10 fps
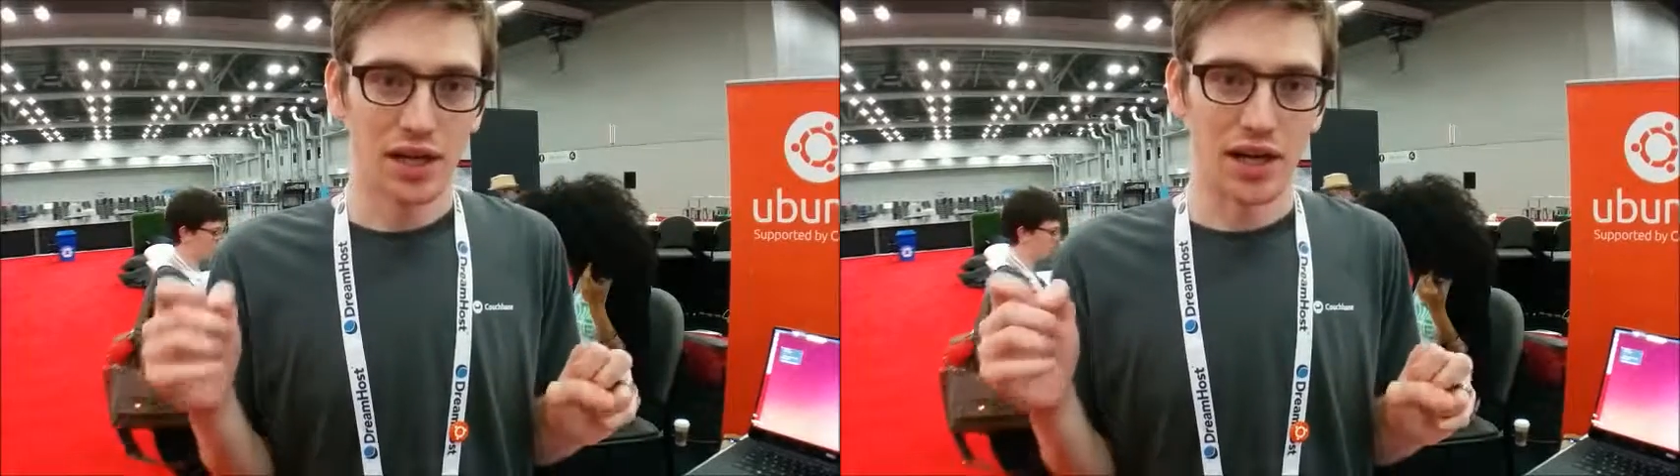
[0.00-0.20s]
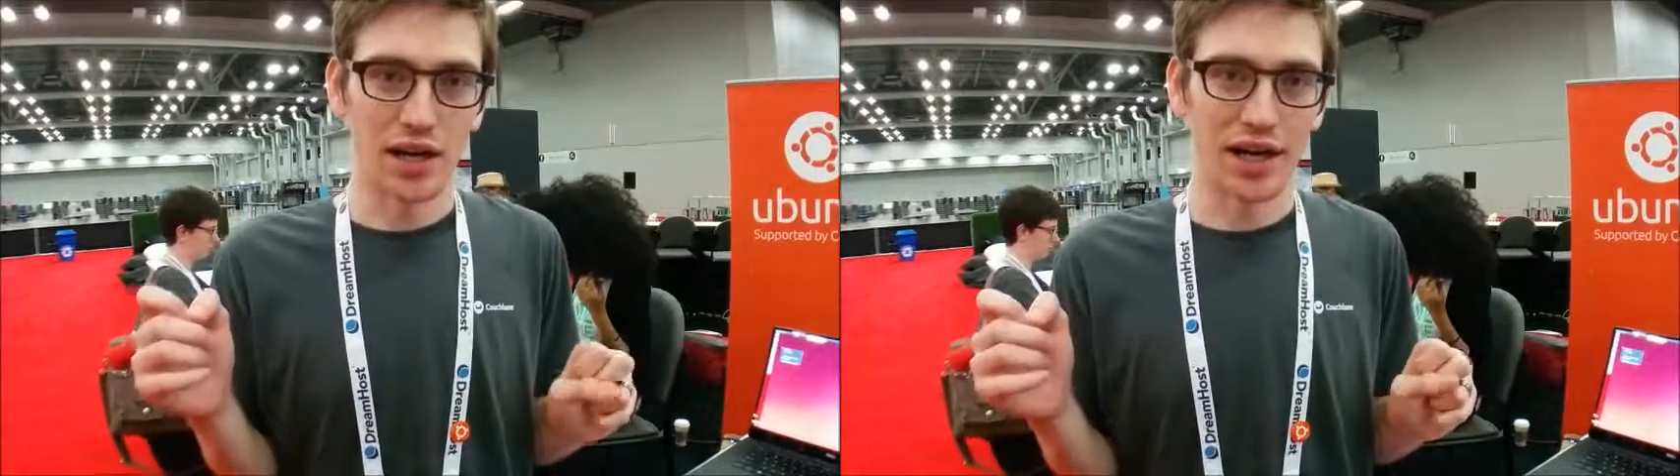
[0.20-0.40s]

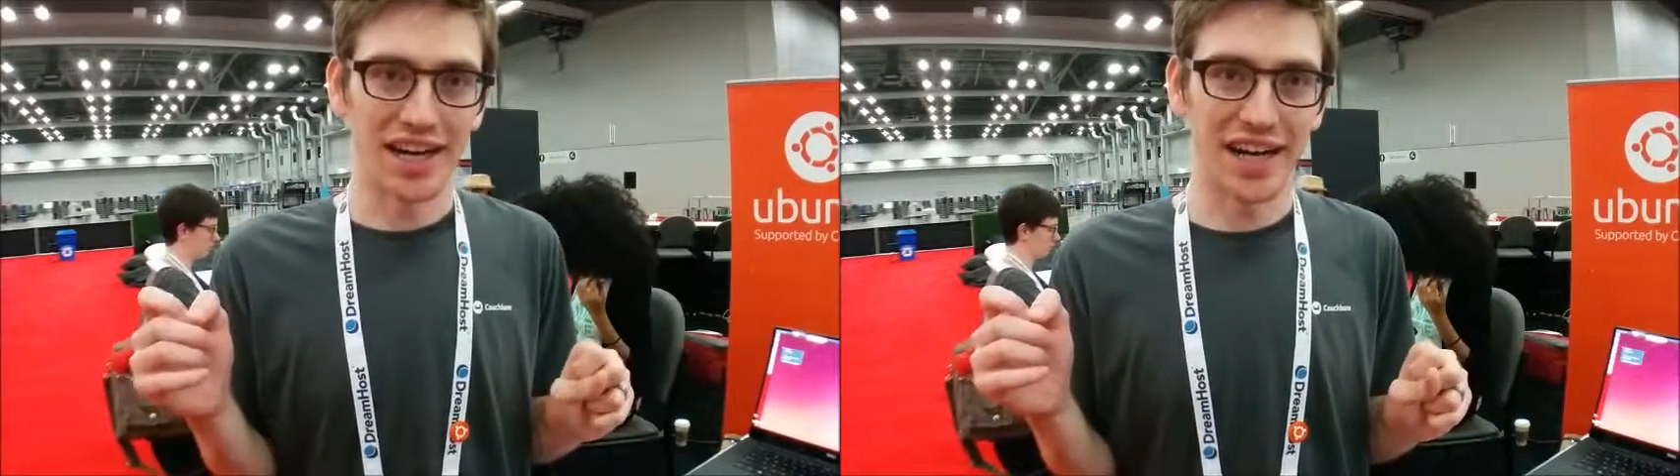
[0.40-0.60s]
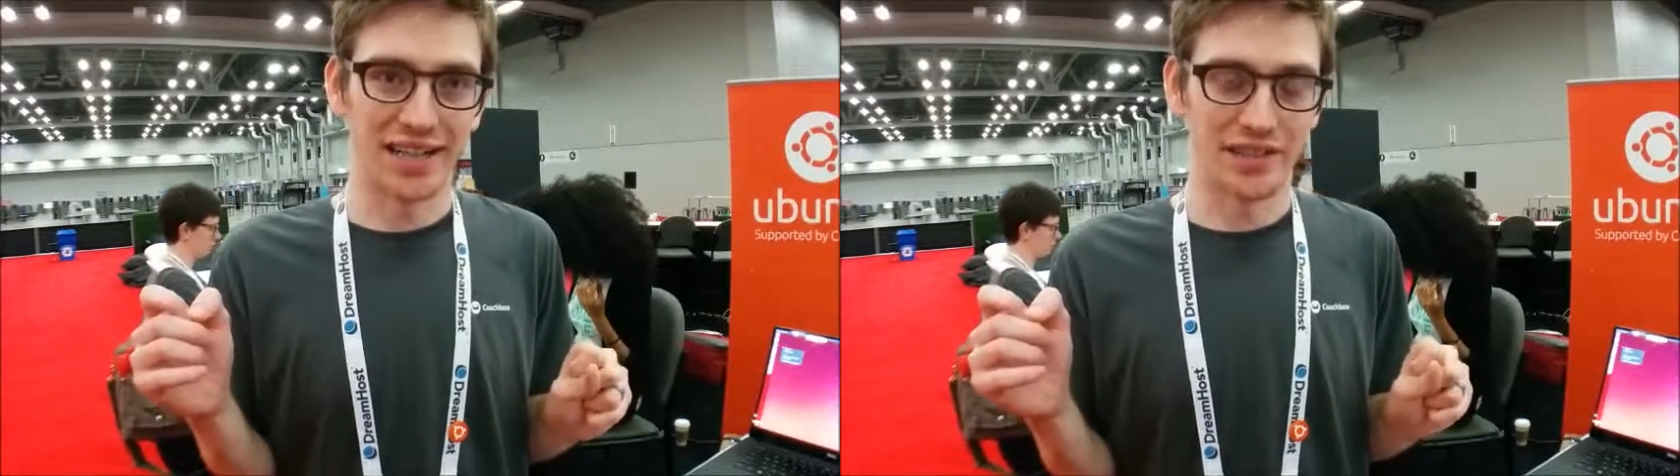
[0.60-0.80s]
are
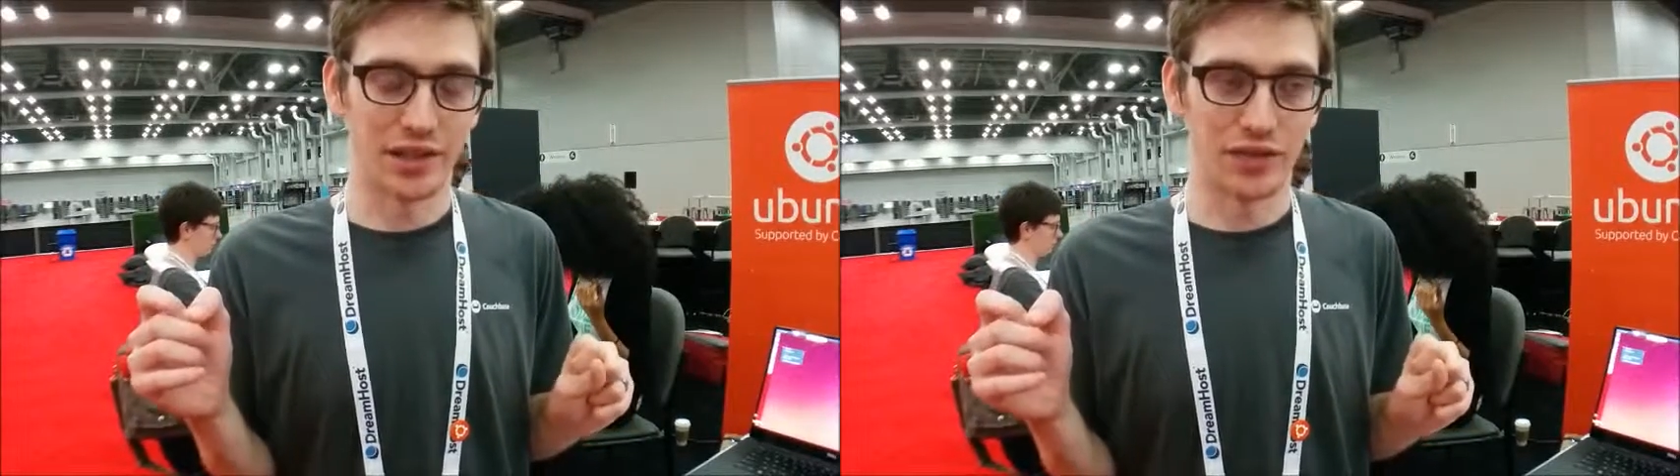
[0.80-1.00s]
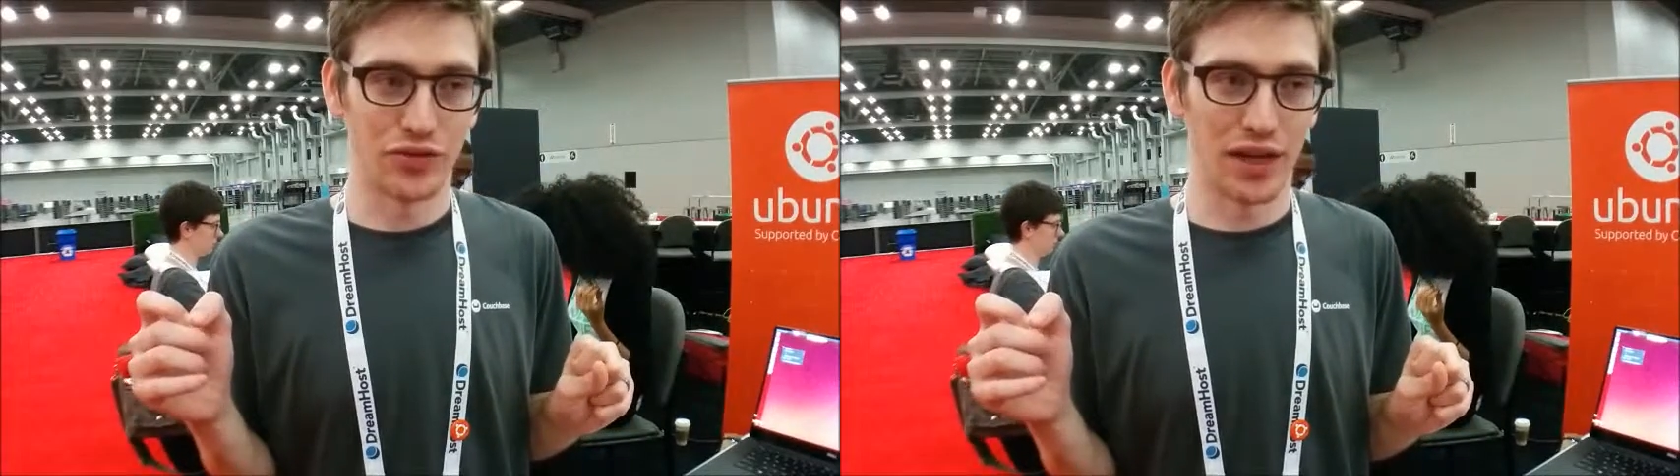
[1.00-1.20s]
kind
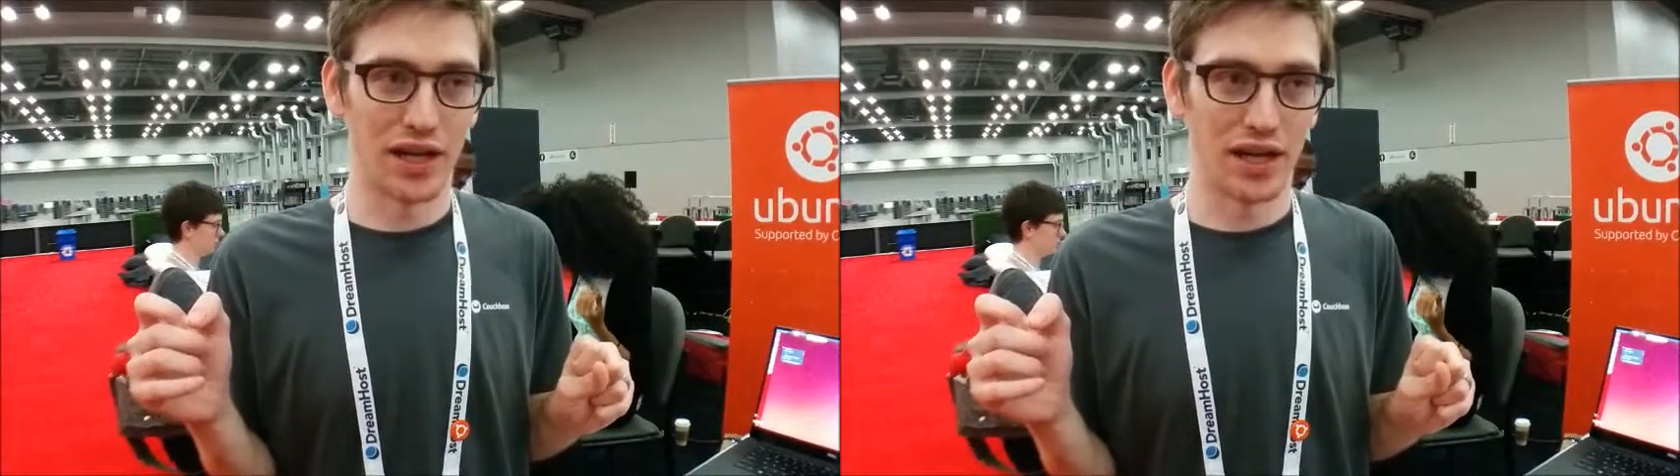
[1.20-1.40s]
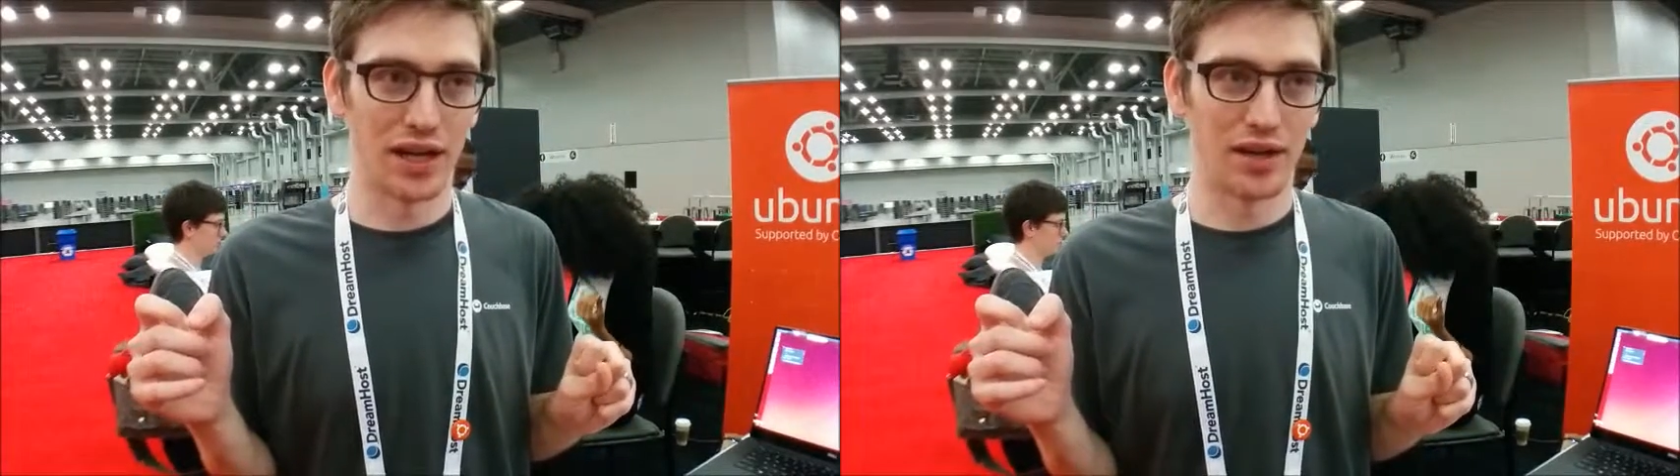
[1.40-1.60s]

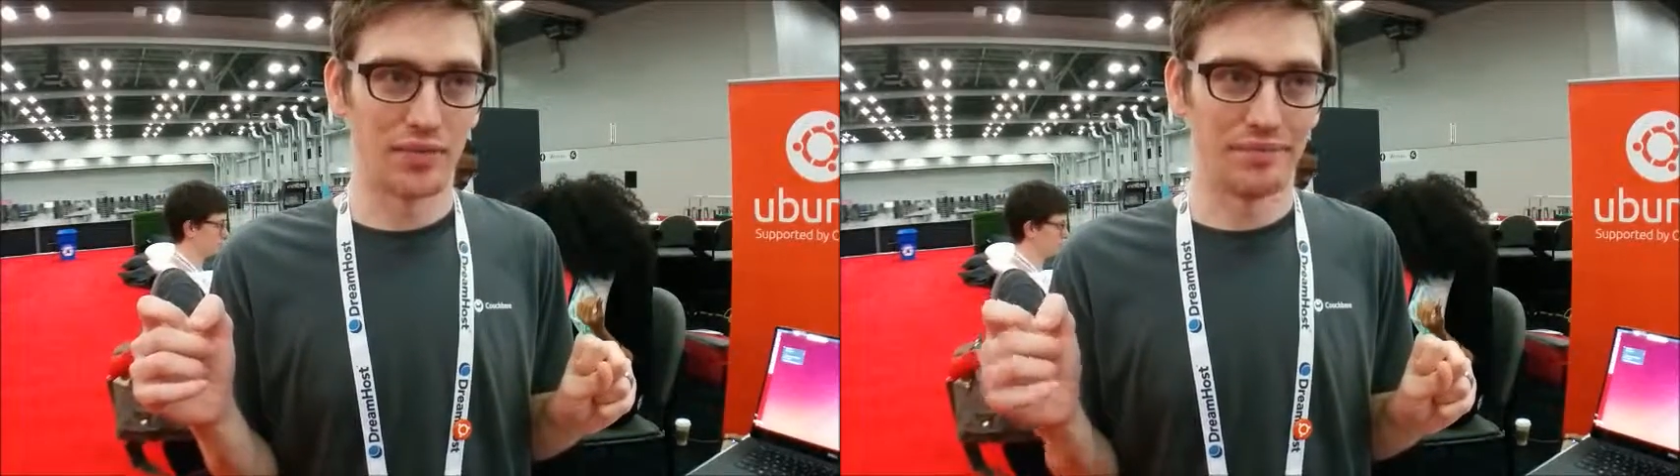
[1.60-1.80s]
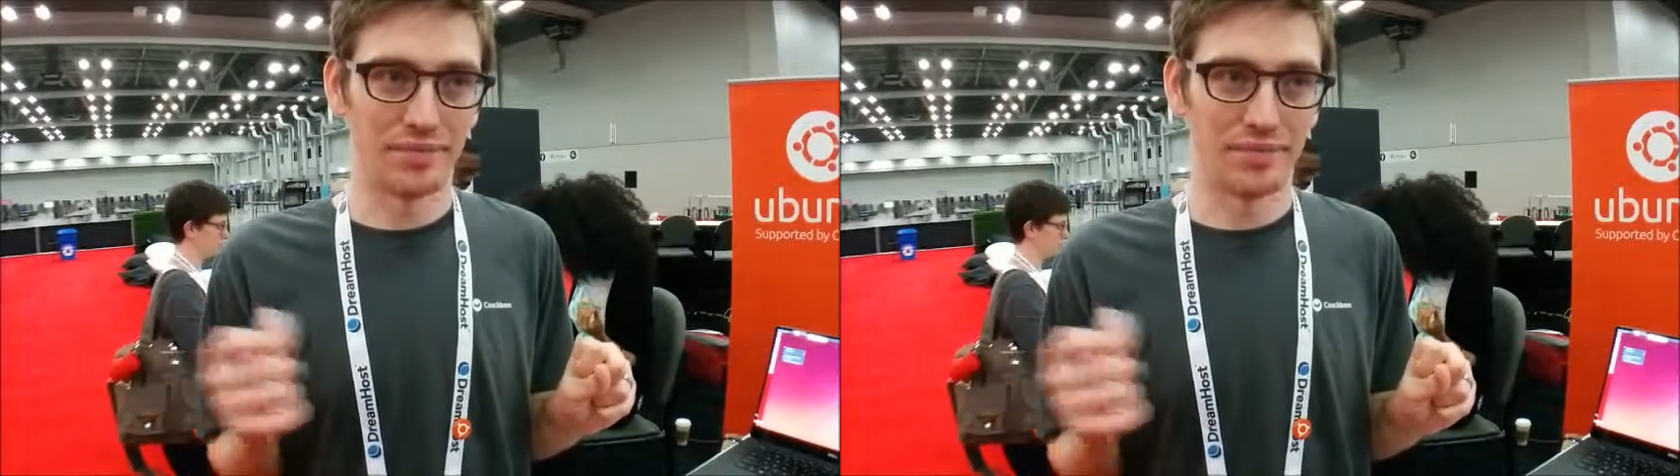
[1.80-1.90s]
of